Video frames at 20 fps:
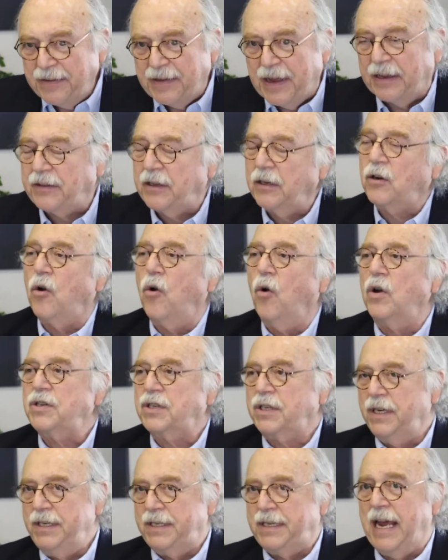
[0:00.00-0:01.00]
that the
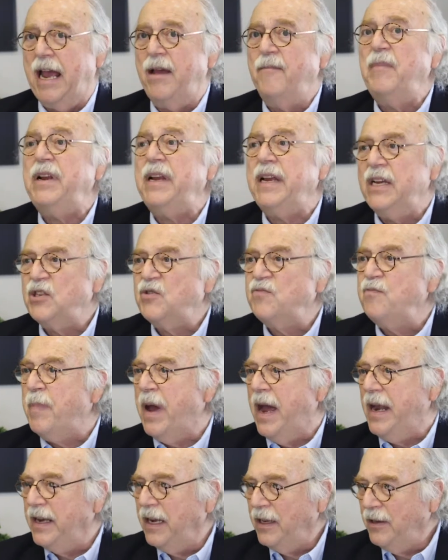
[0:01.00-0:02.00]
cost containment is
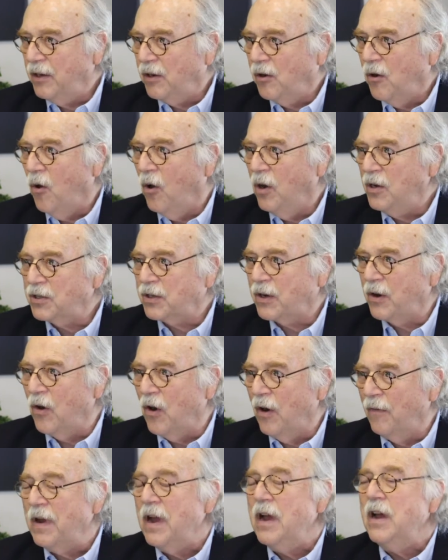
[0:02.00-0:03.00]
bending the cost
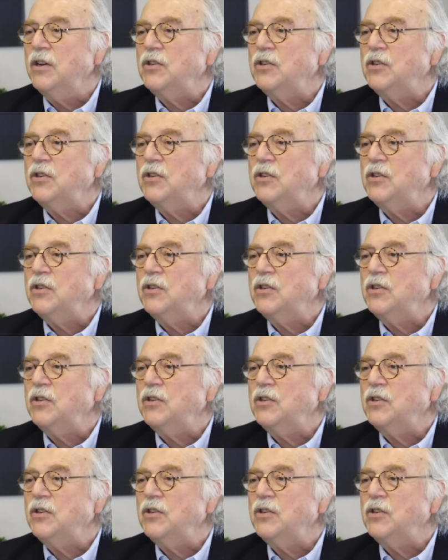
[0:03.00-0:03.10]
curve.